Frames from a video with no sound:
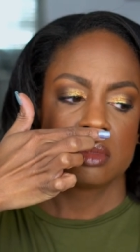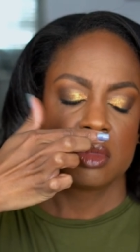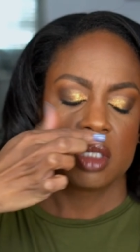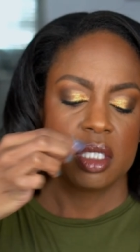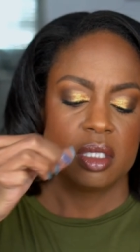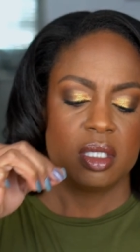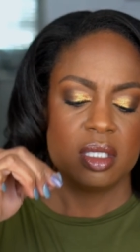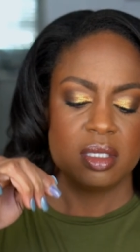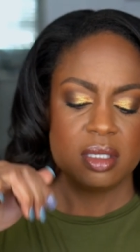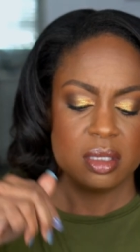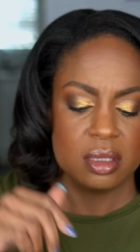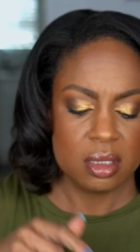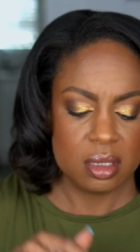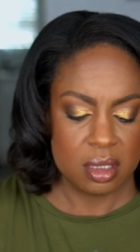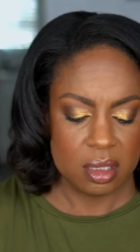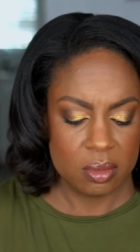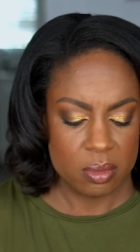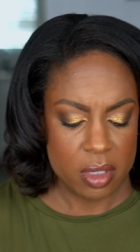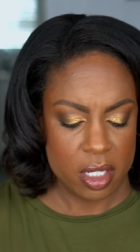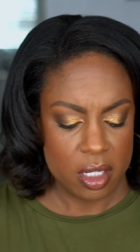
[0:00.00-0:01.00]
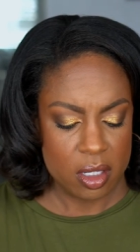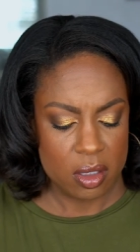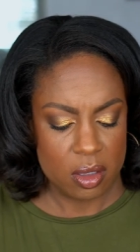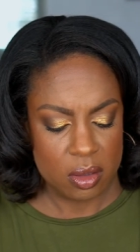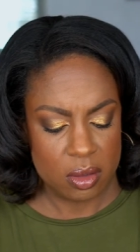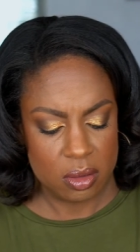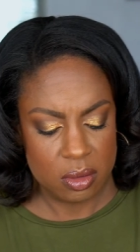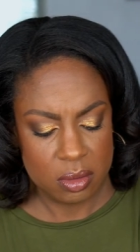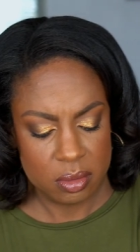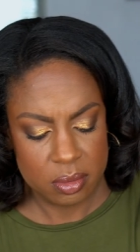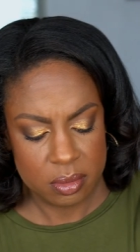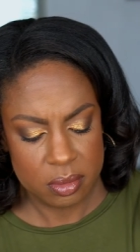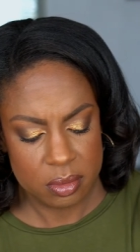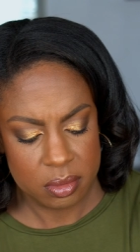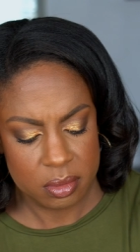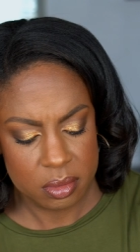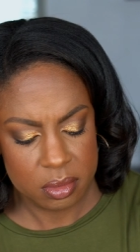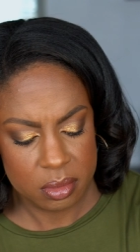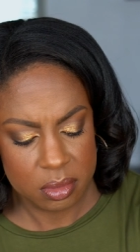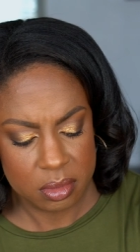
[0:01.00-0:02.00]
It doesn't smell.
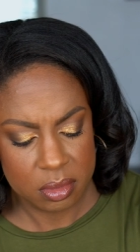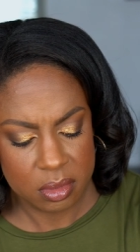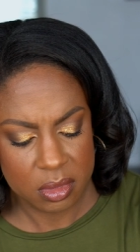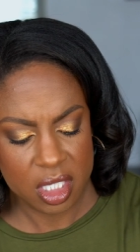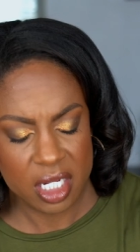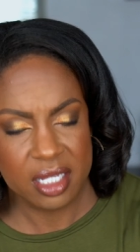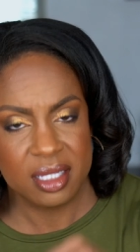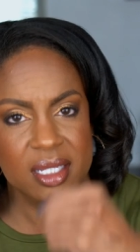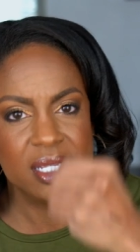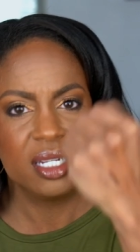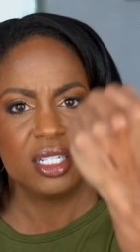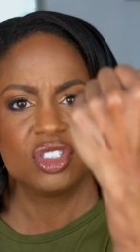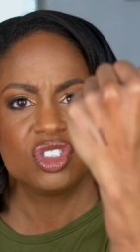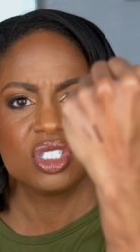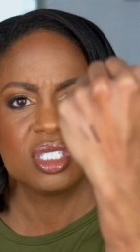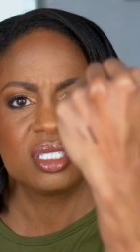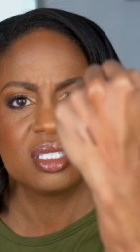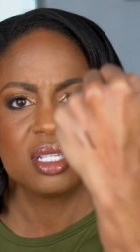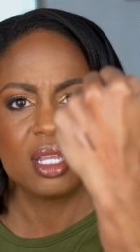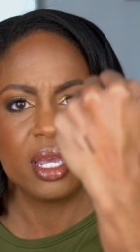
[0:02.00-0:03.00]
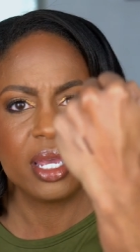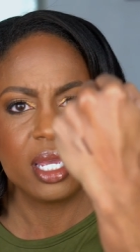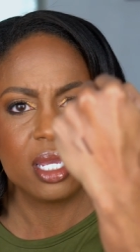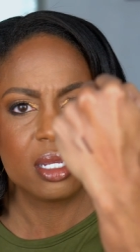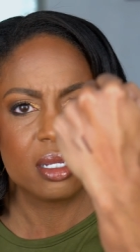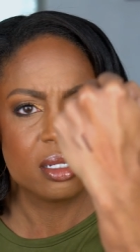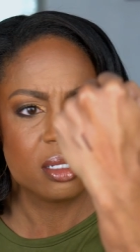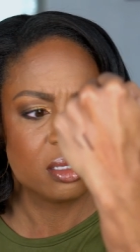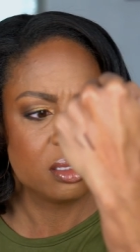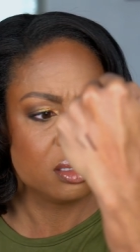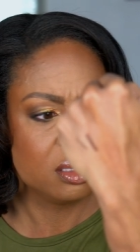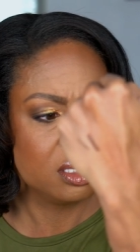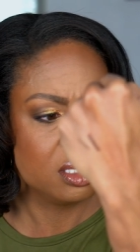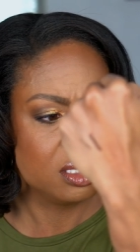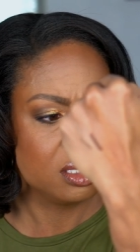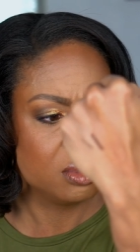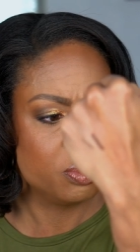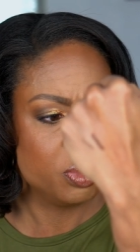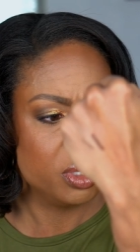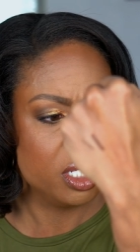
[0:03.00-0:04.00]
And then it just like
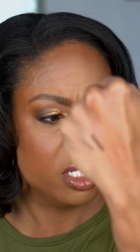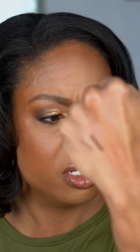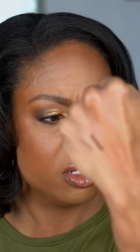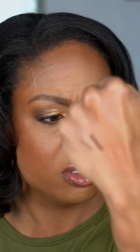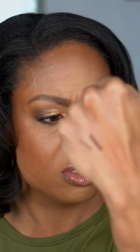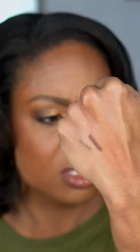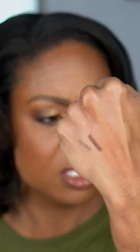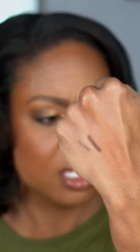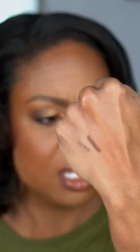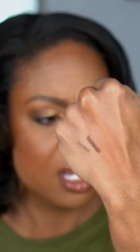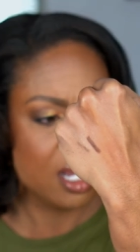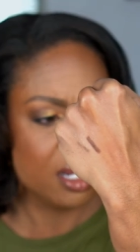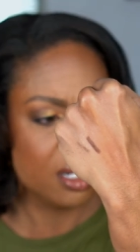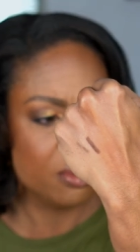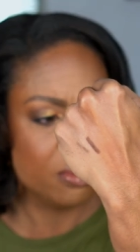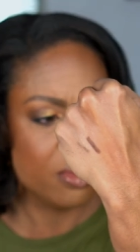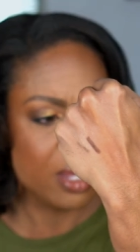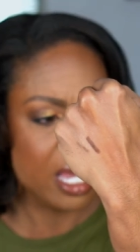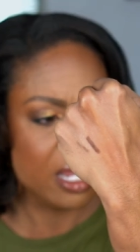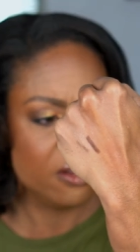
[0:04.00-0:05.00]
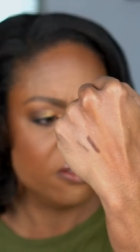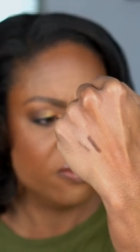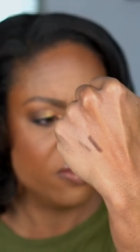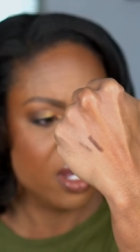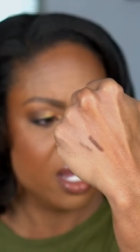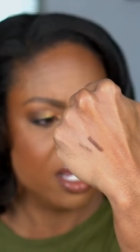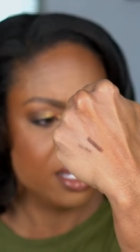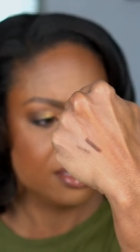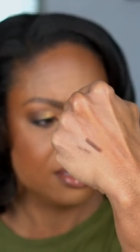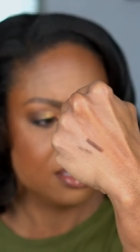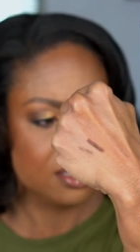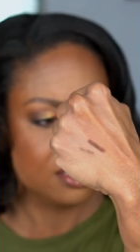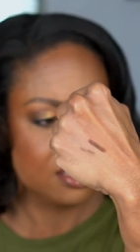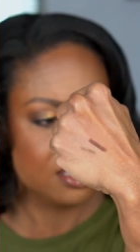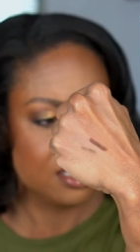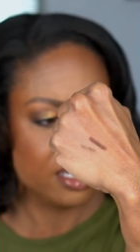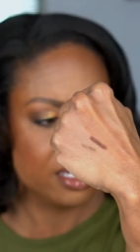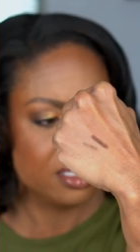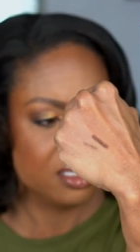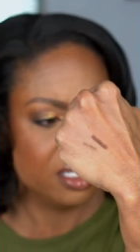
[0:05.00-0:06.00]
disappears and kind of mattifies and
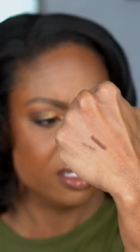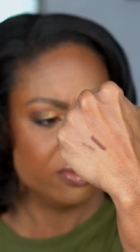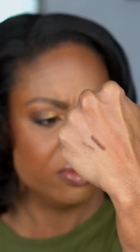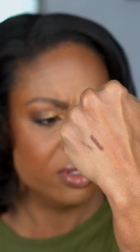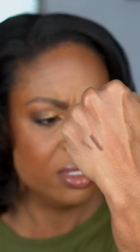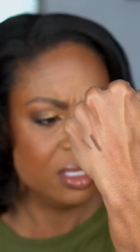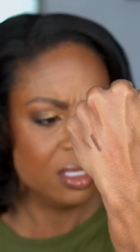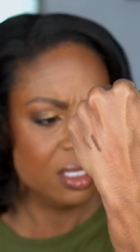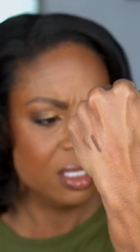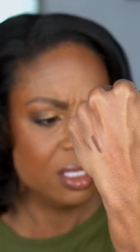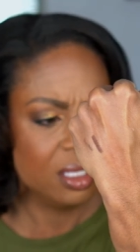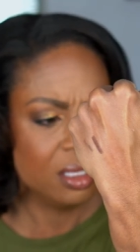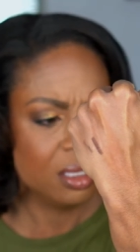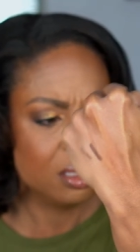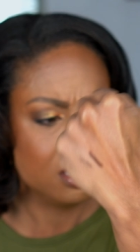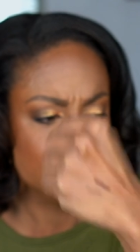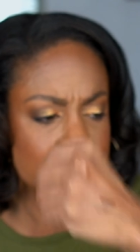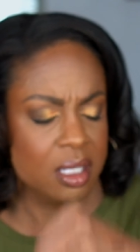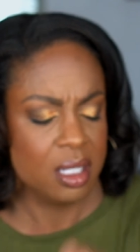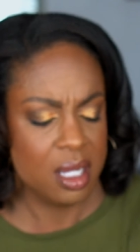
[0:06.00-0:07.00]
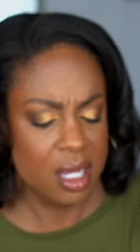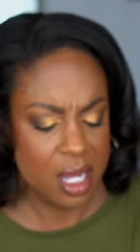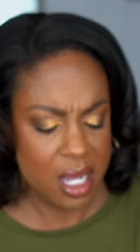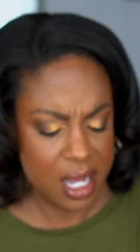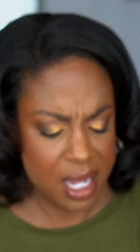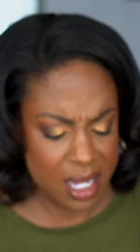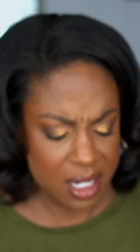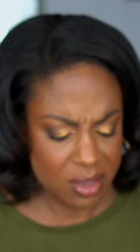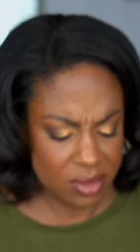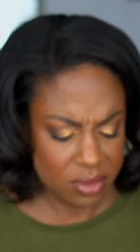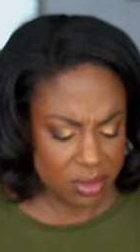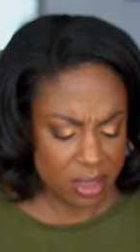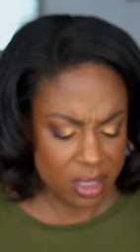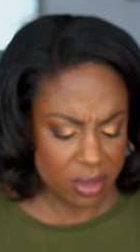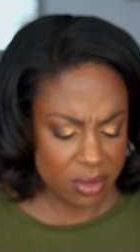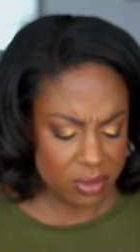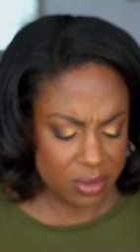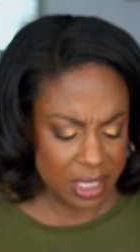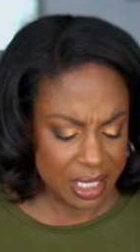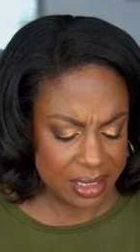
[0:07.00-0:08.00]
sets everything. I don't
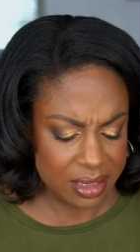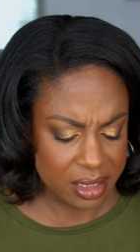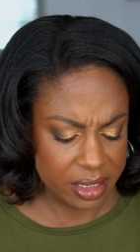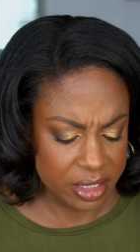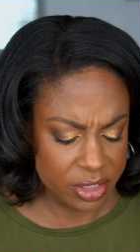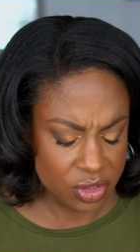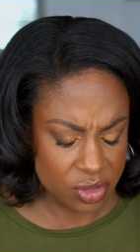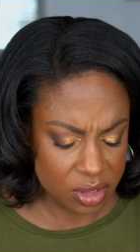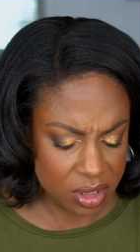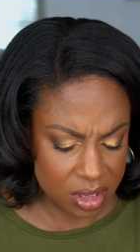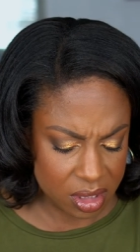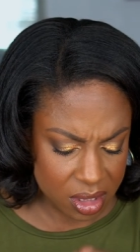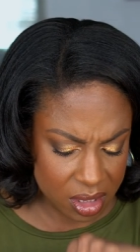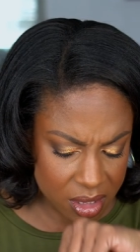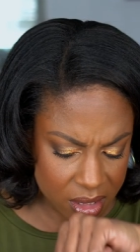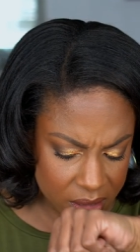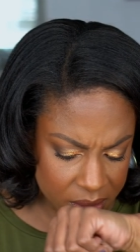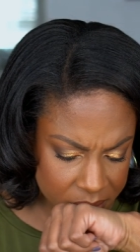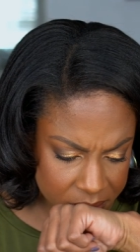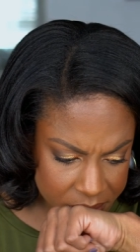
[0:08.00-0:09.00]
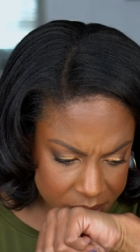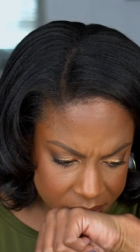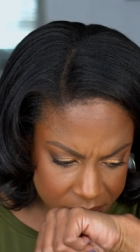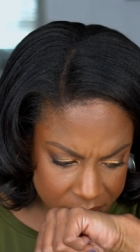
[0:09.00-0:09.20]
know. That's interesting.